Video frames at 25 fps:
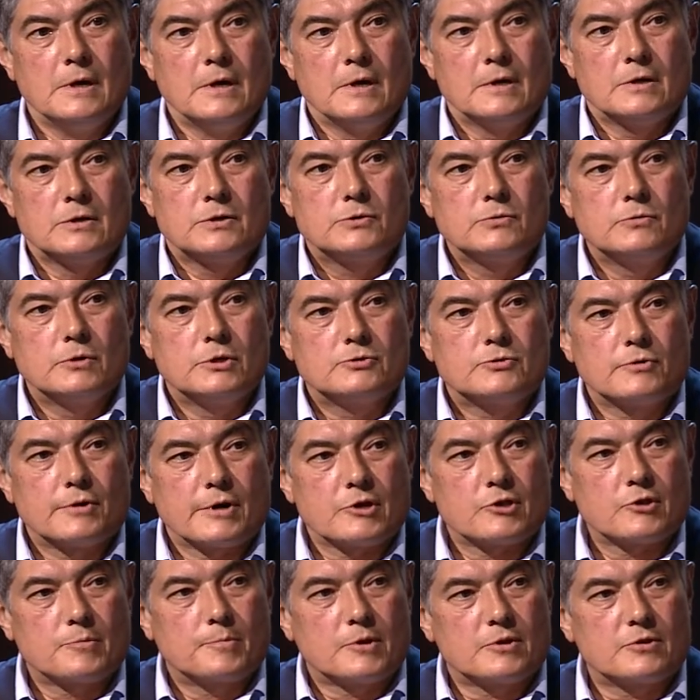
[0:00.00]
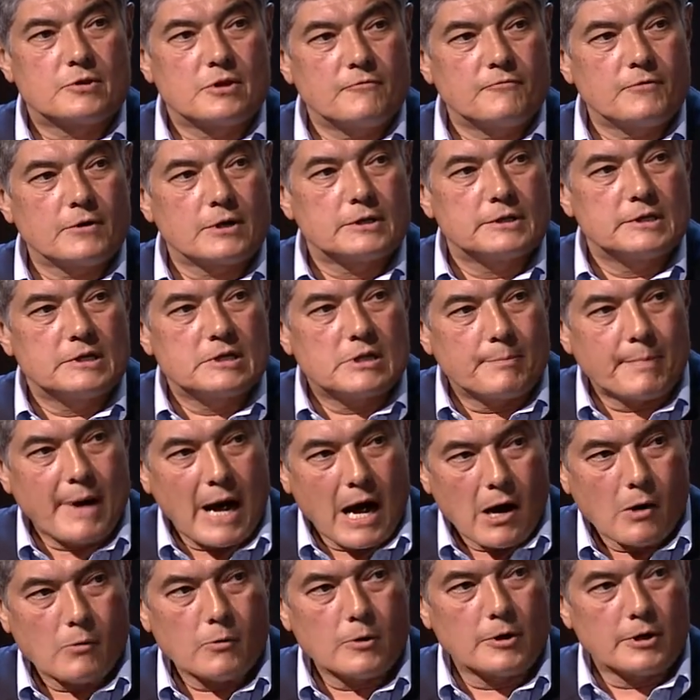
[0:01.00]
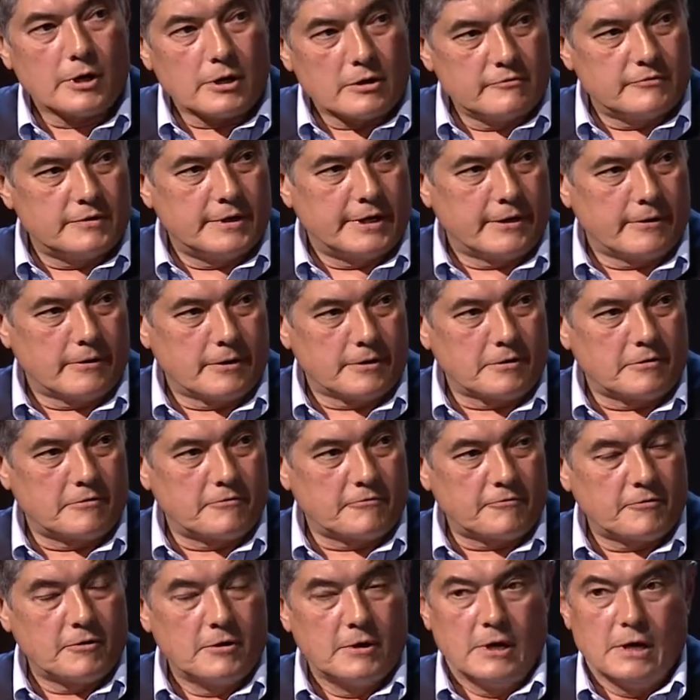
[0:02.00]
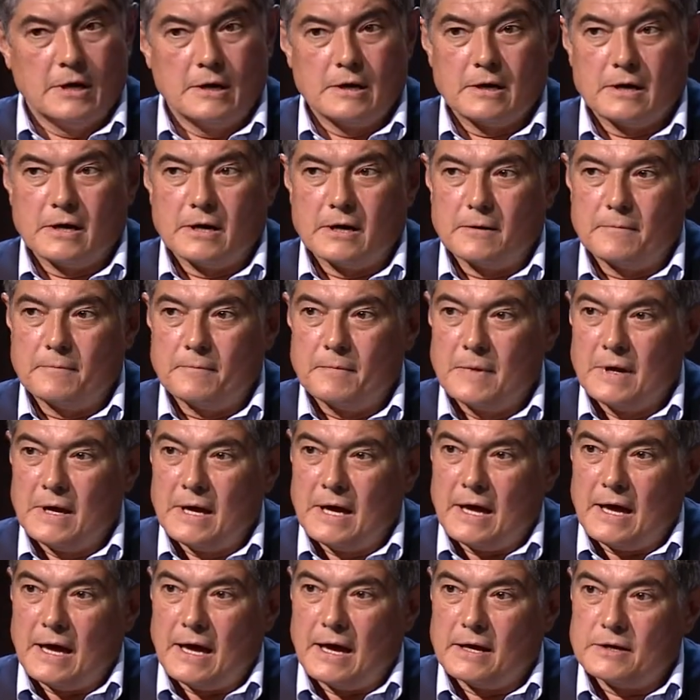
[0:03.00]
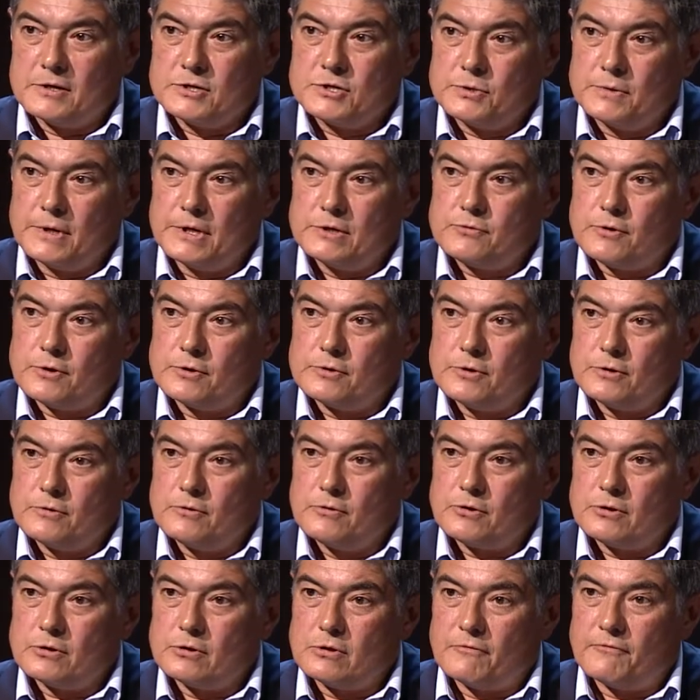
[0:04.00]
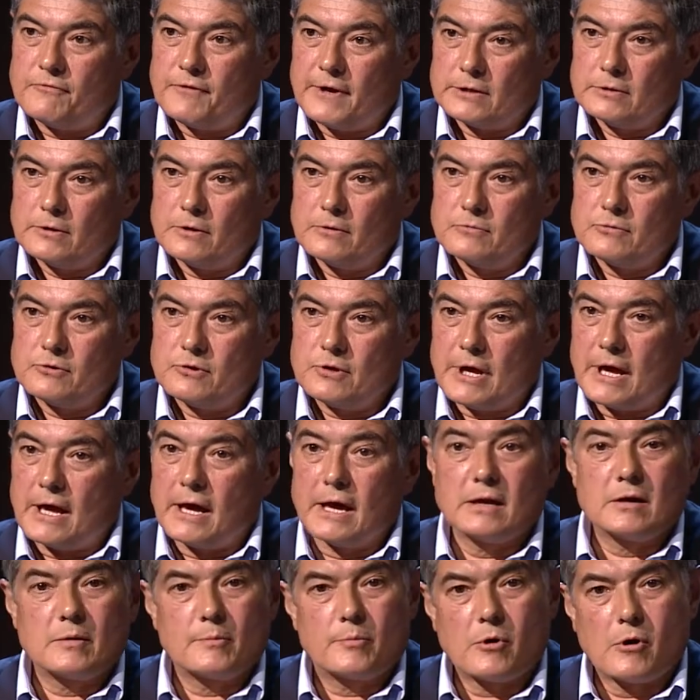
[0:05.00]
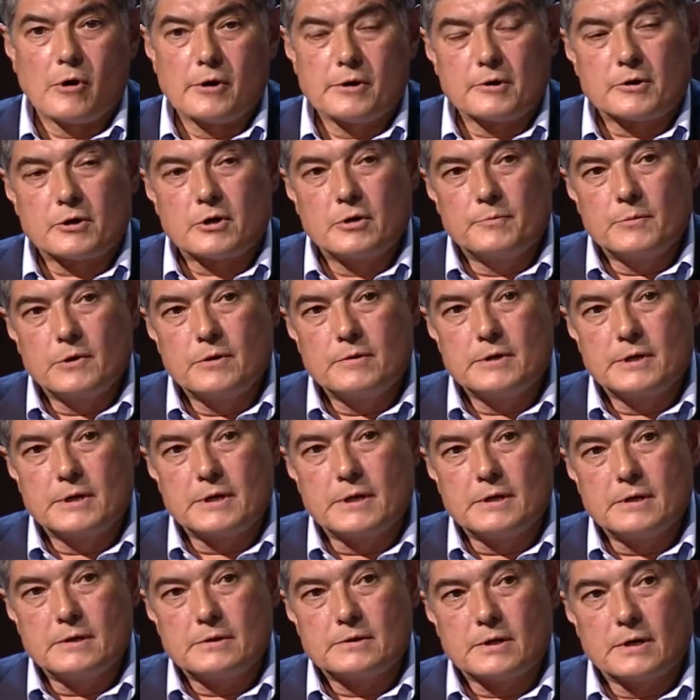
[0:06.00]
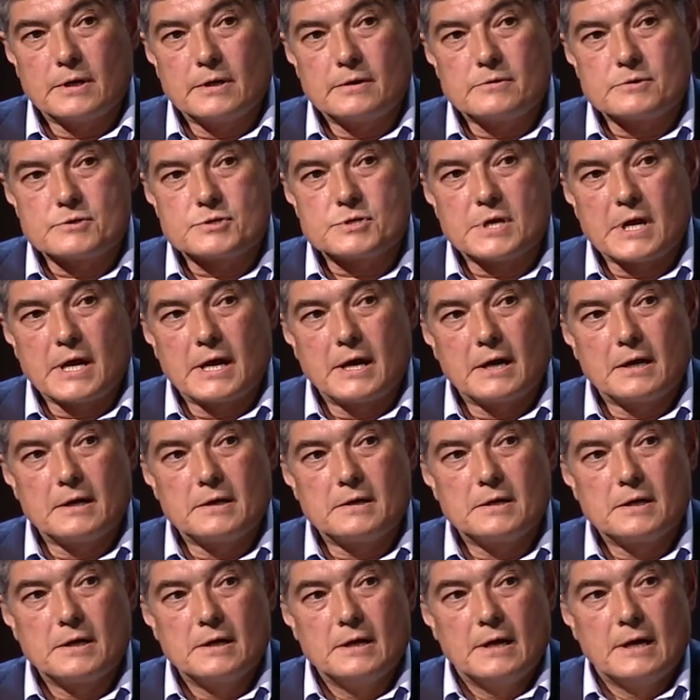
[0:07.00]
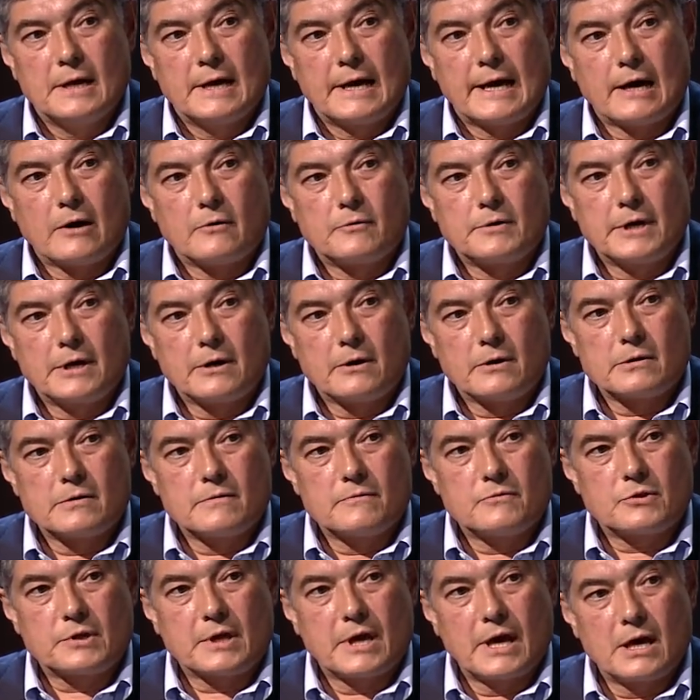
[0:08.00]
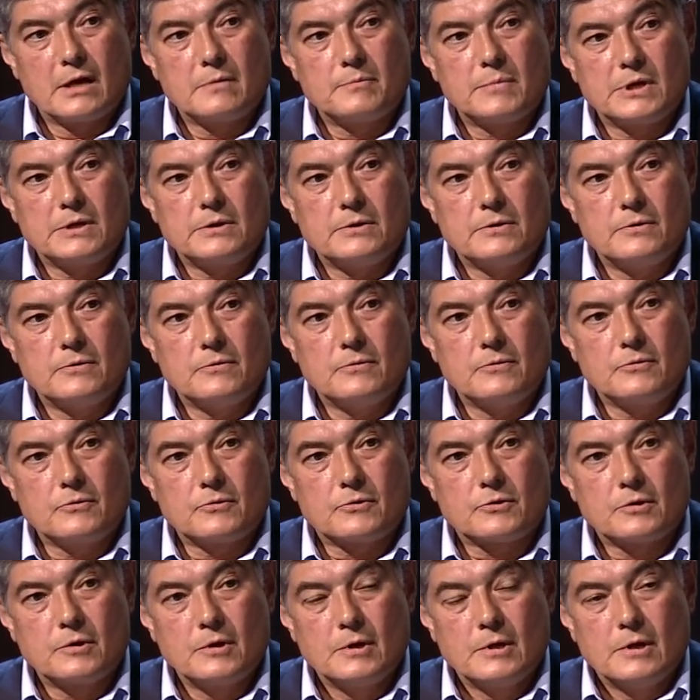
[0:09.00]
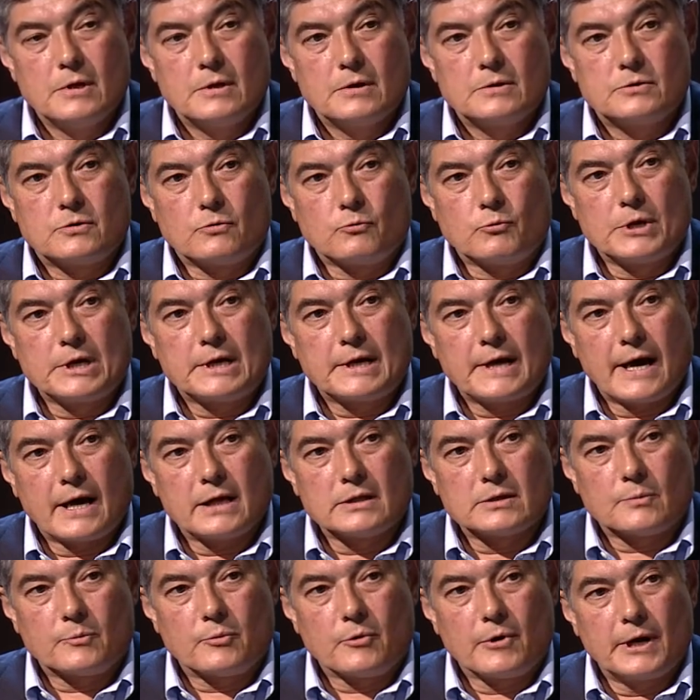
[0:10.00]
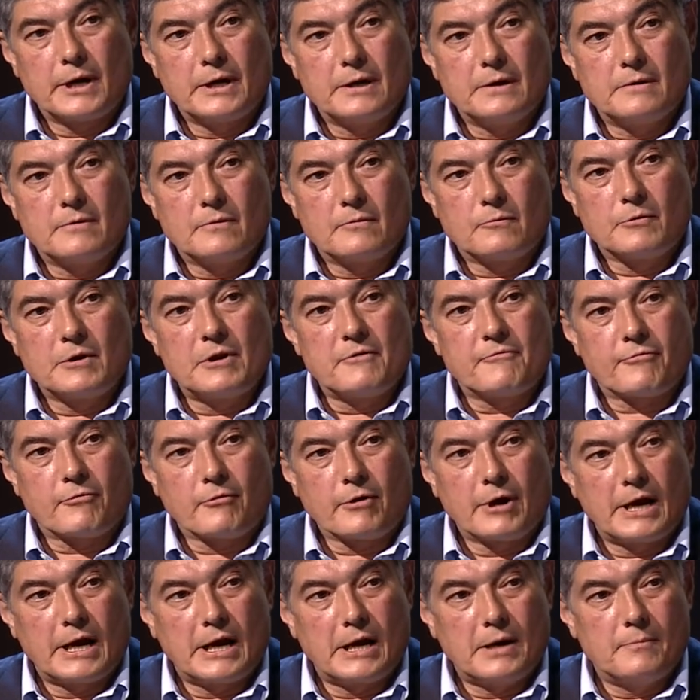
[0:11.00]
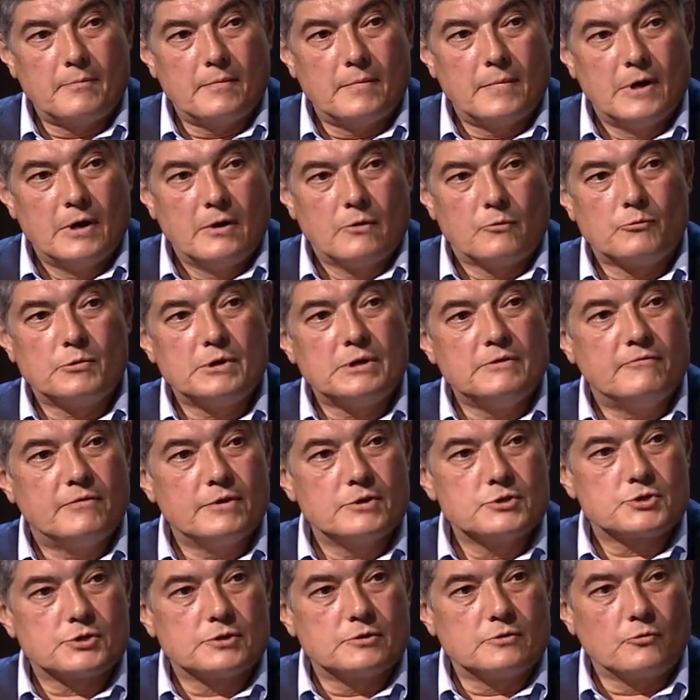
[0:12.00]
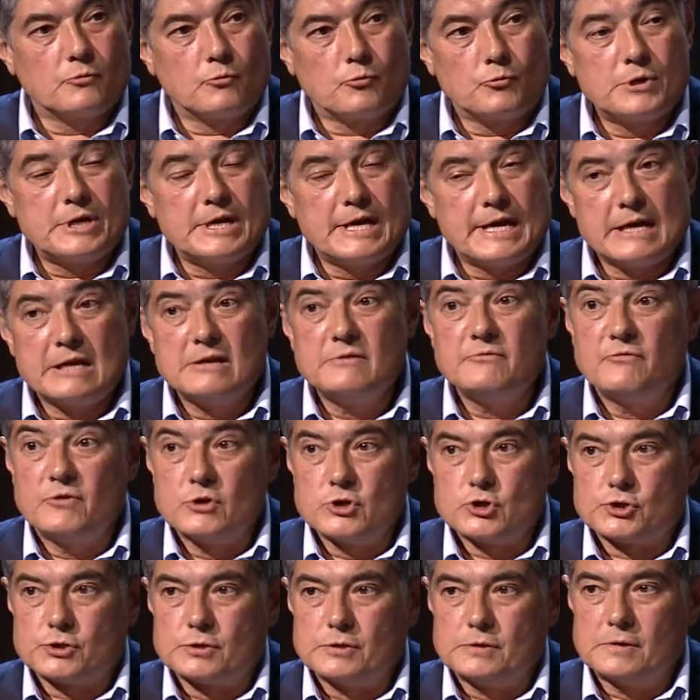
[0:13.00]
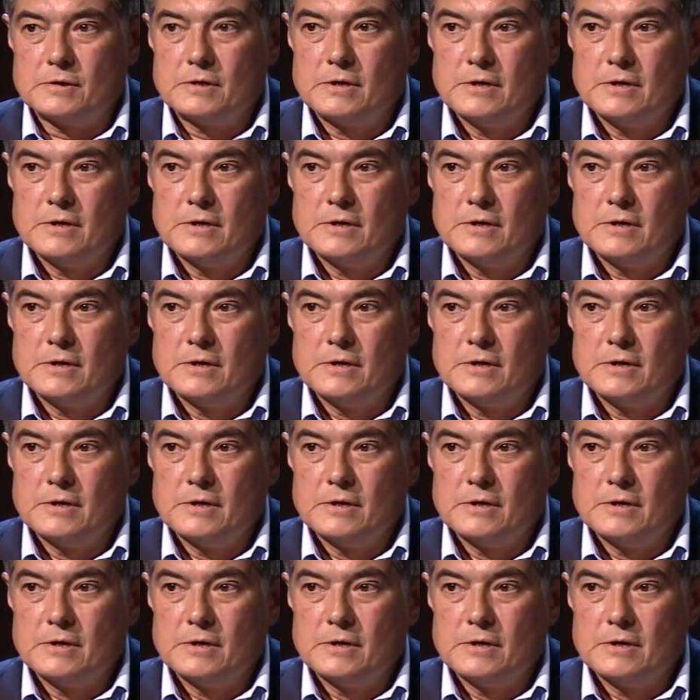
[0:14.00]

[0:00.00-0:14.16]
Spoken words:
to address specifically the power of narrative and to introduce the fellows and a broader community to understand how narratives can be used to recalibrate, reframe, revision, re-envision